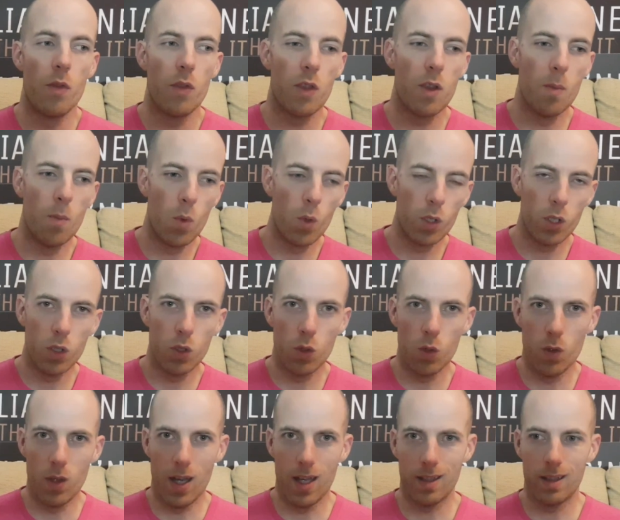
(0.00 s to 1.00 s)
The more you do
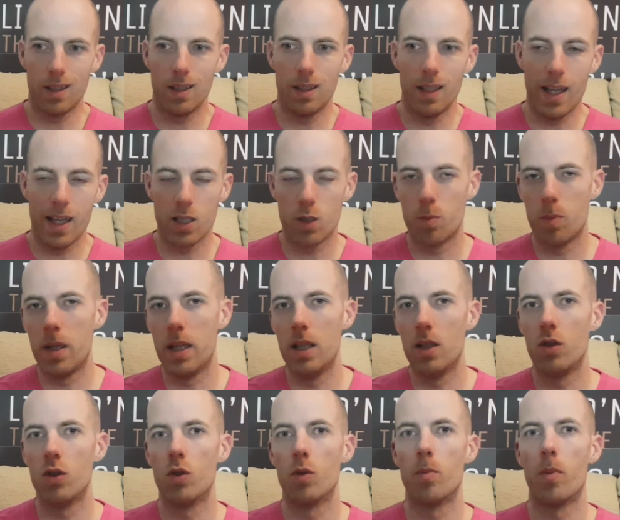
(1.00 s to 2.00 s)
that, the less
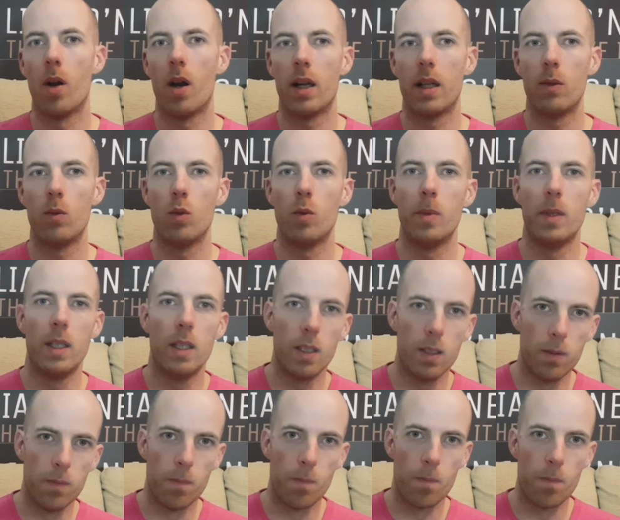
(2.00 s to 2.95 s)
pain your body will be in.